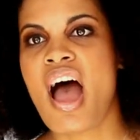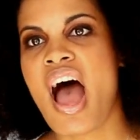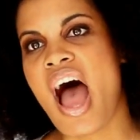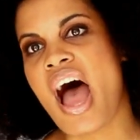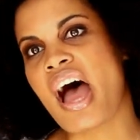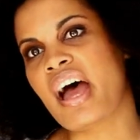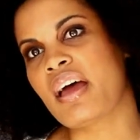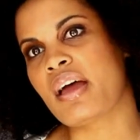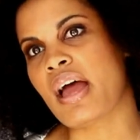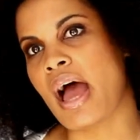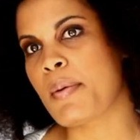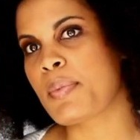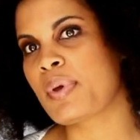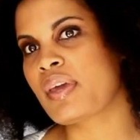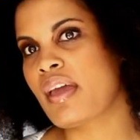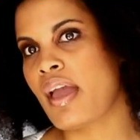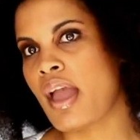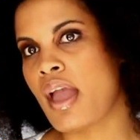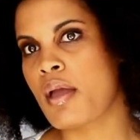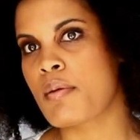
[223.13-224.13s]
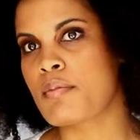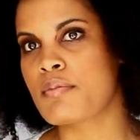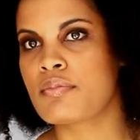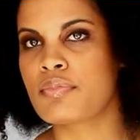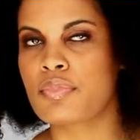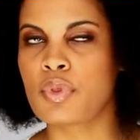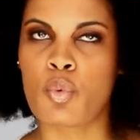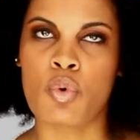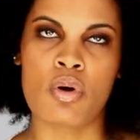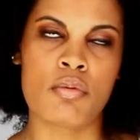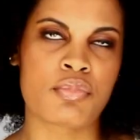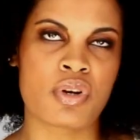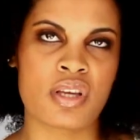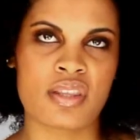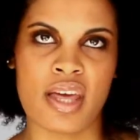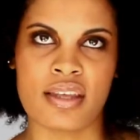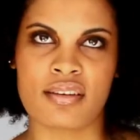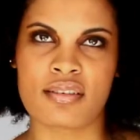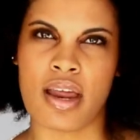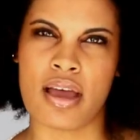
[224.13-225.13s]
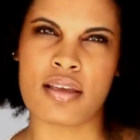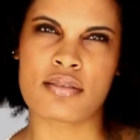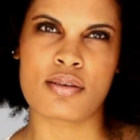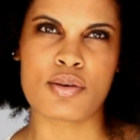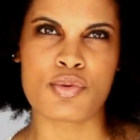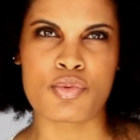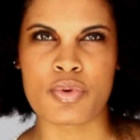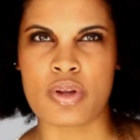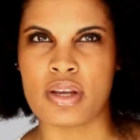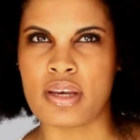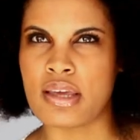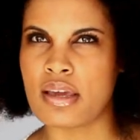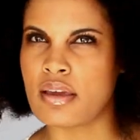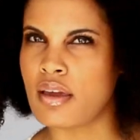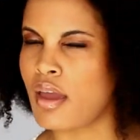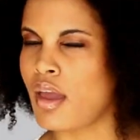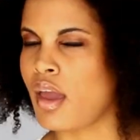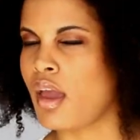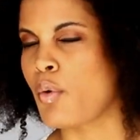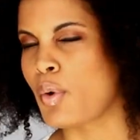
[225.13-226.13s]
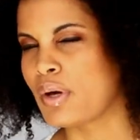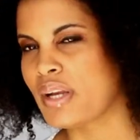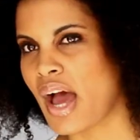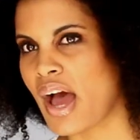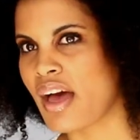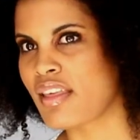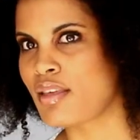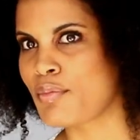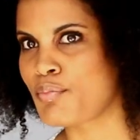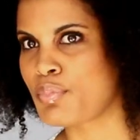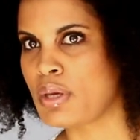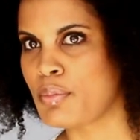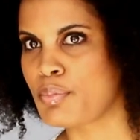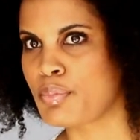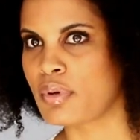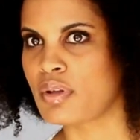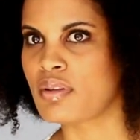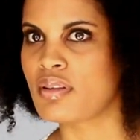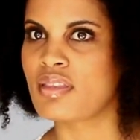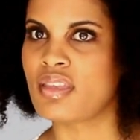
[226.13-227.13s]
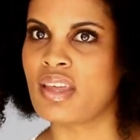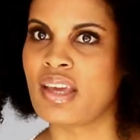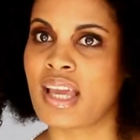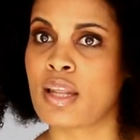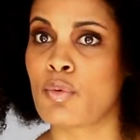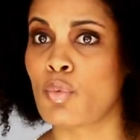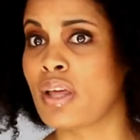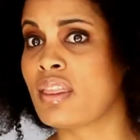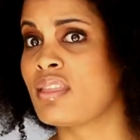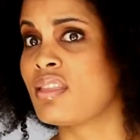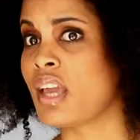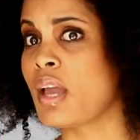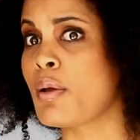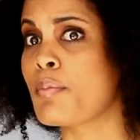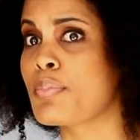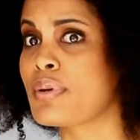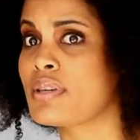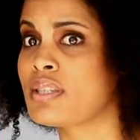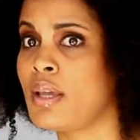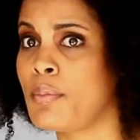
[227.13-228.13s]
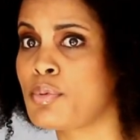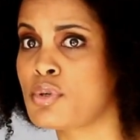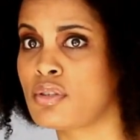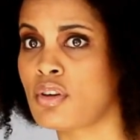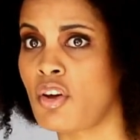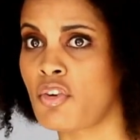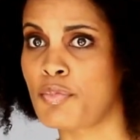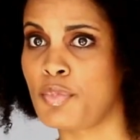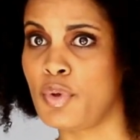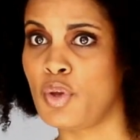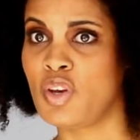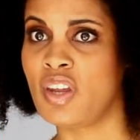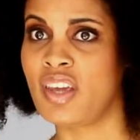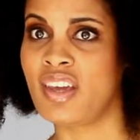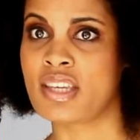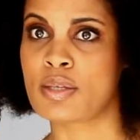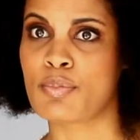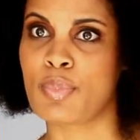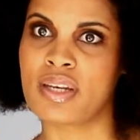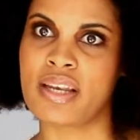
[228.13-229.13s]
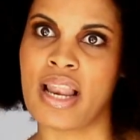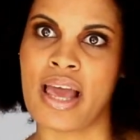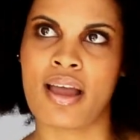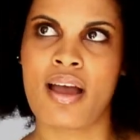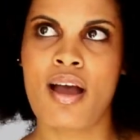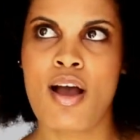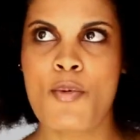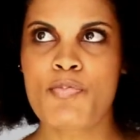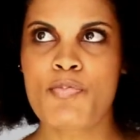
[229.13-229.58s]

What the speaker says: I became the woman that doesn't really care what other people think and what their perception of beauty is, but like